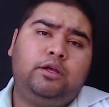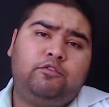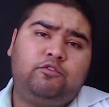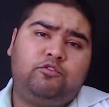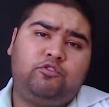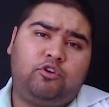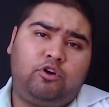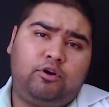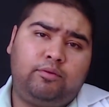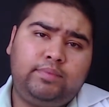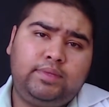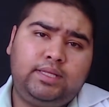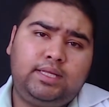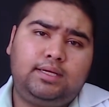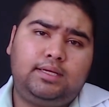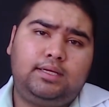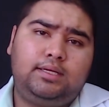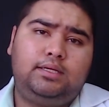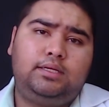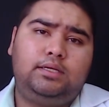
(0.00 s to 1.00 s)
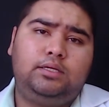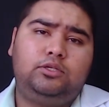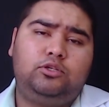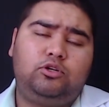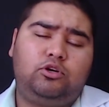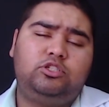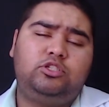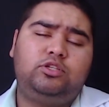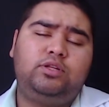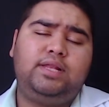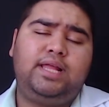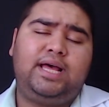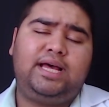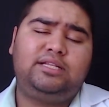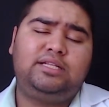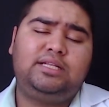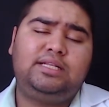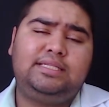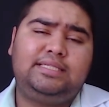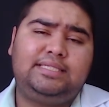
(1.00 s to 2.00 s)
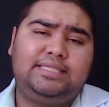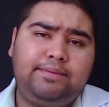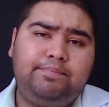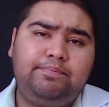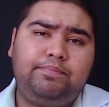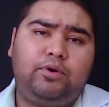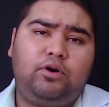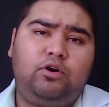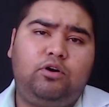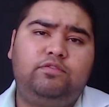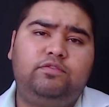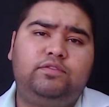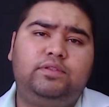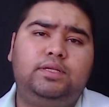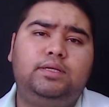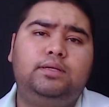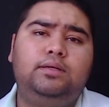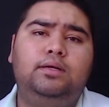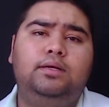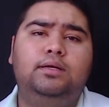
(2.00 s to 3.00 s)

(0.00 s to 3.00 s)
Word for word: from the uh, dorsolateral tip of the